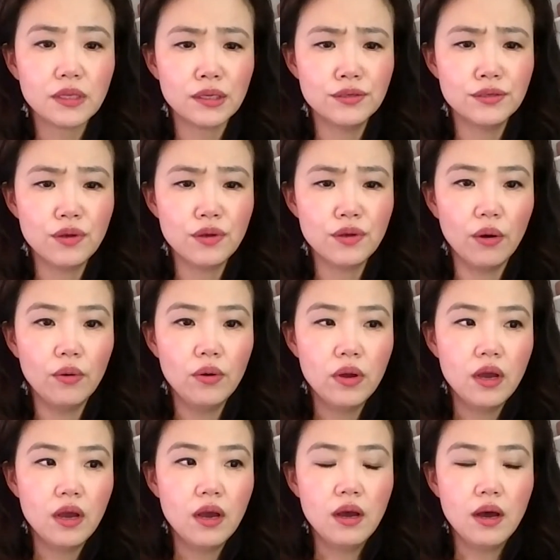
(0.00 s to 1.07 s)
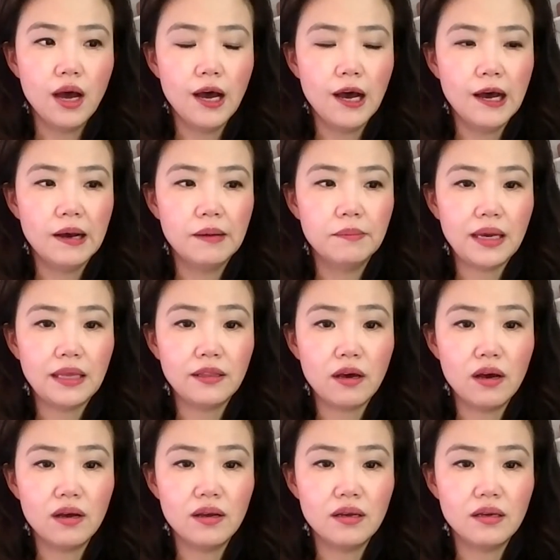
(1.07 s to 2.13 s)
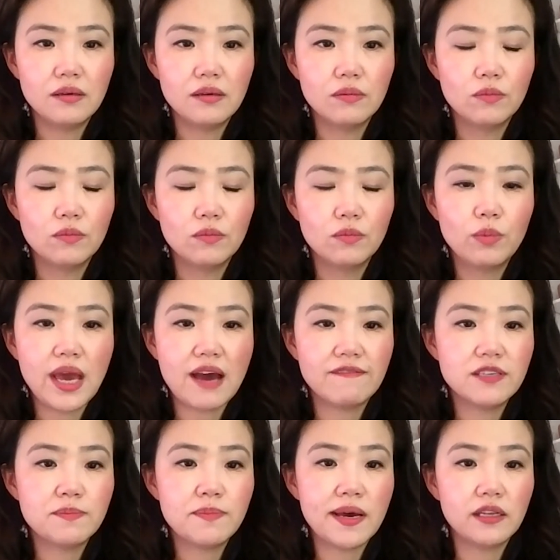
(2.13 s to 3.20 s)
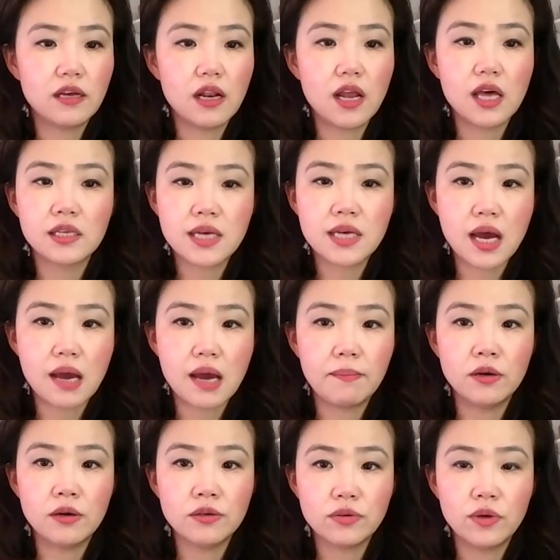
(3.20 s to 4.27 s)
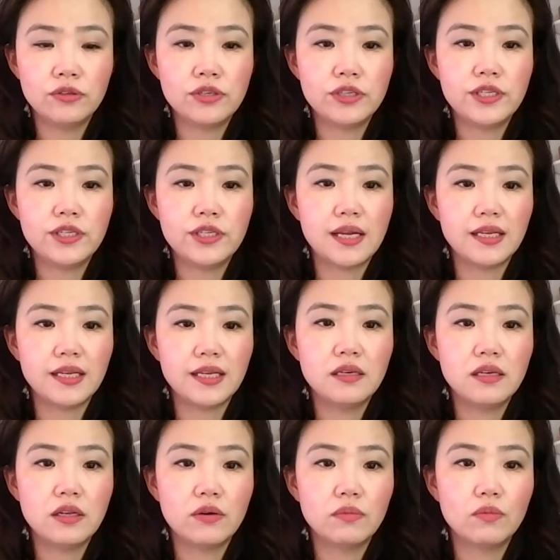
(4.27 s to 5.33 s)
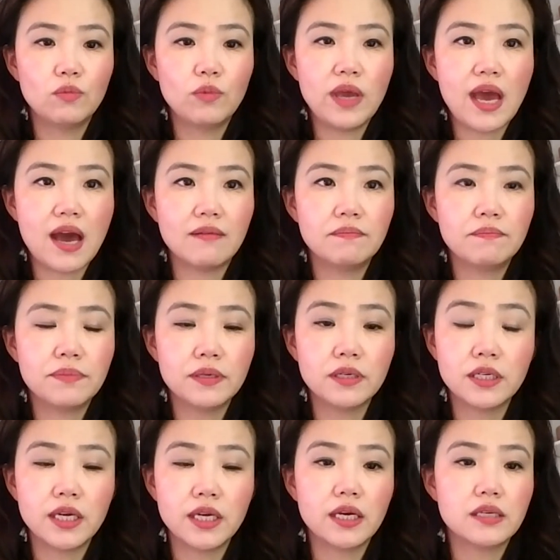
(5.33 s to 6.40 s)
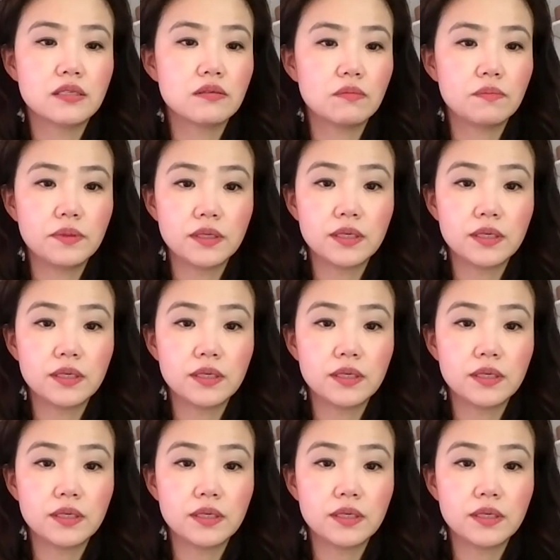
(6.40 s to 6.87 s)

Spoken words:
So, and we have spent a lot of time also understanding, we have billions of